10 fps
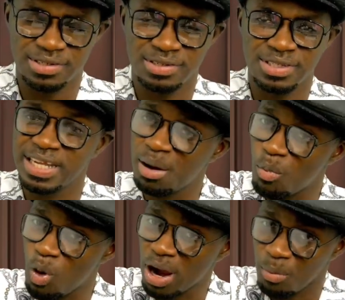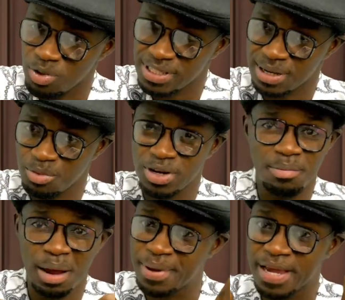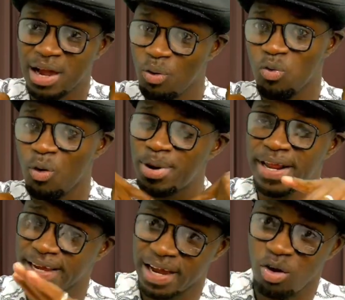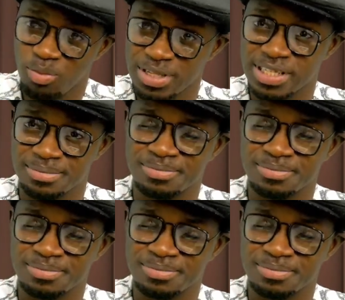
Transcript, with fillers: said a more common summon, even a make a woman a common summon.